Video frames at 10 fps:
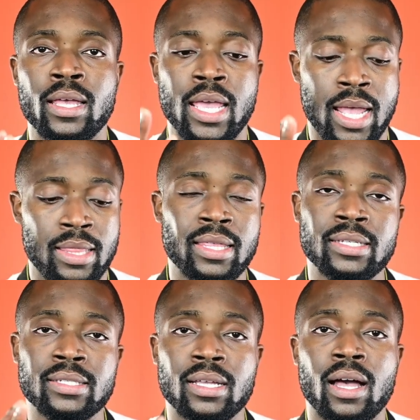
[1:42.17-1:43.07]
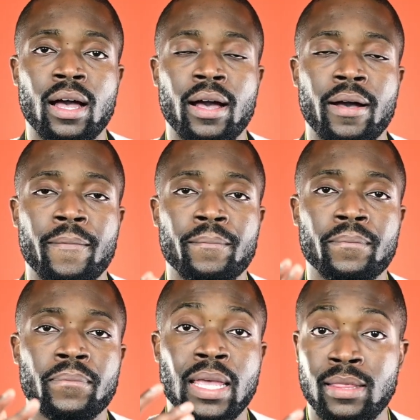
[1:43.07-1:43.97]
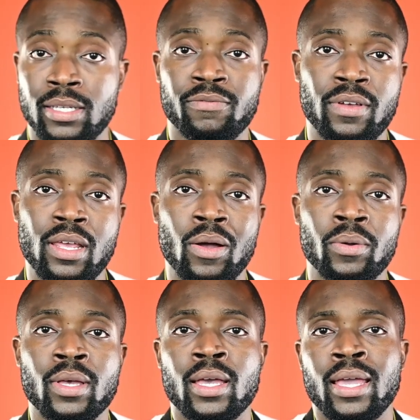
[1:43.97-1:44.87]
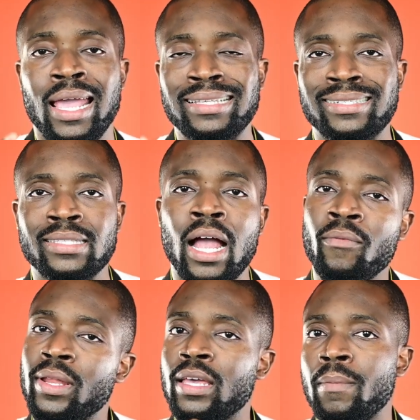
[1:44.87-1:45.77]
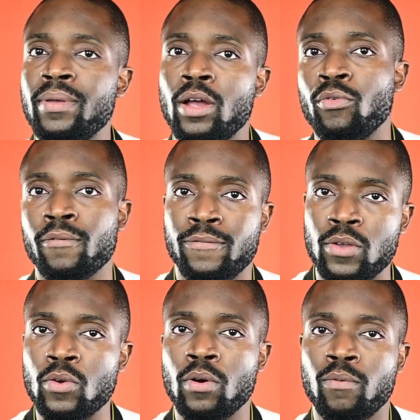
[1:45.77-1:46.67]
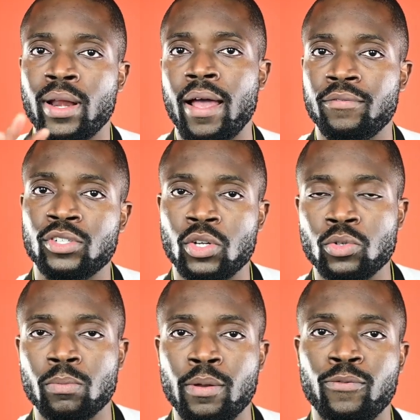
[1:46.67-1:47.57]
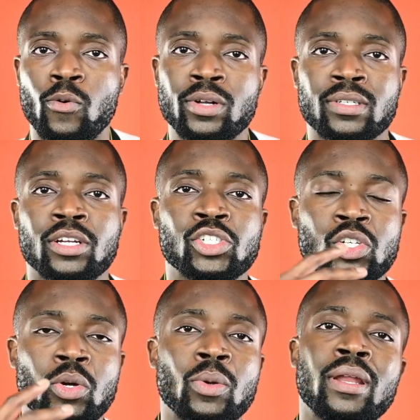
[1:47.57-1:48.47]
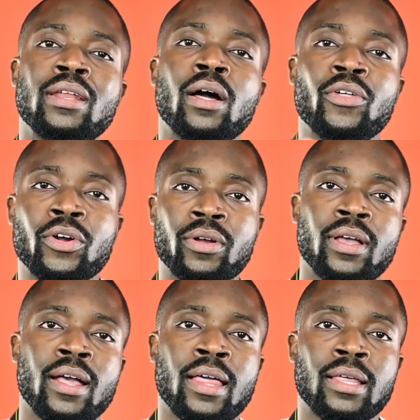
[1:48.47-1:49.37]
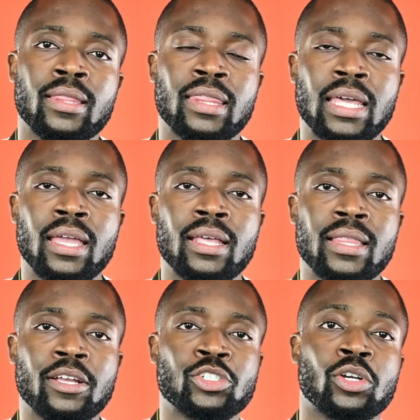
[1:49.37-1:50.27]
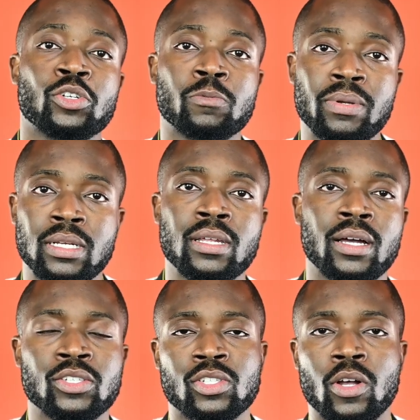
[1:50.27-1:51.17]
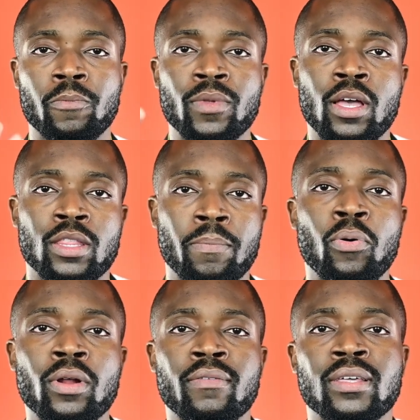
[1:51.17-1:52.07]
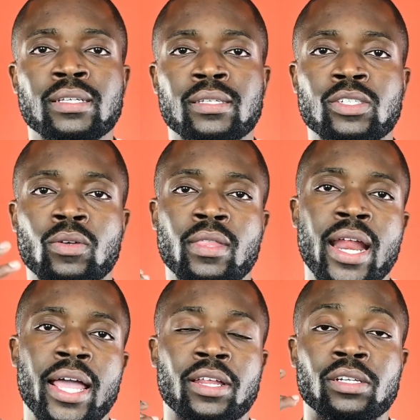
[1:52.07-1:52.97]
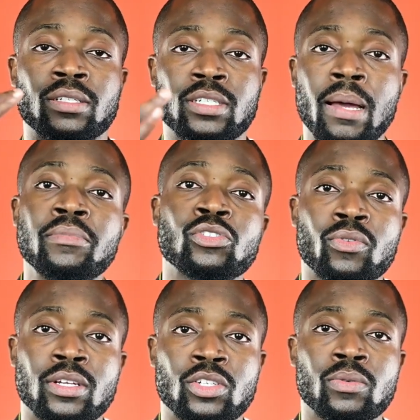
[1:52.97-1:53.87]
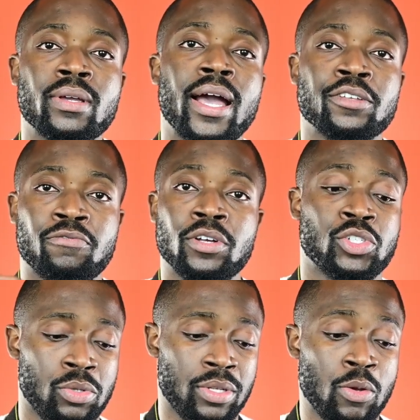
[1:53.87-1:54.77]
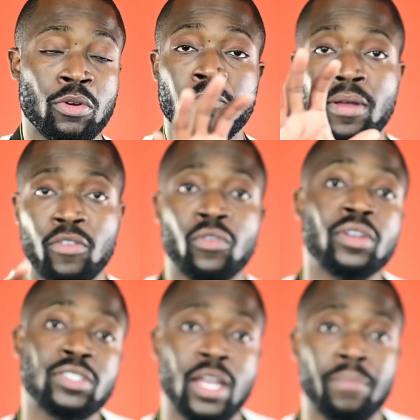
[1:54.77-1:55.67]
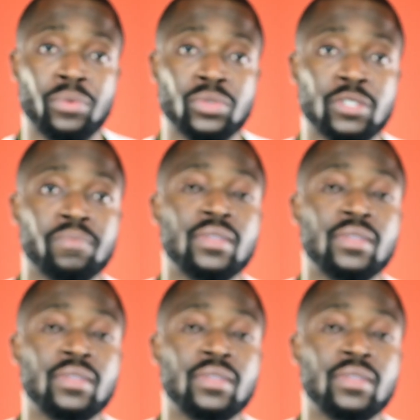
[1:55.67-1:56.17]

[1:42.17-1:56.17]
in this video. It's not really going to be a review of what I've showed you before. It's going to show you another thing that shutter speed does. So the point of this is so that I can demonstrate to you guys visually with picture examples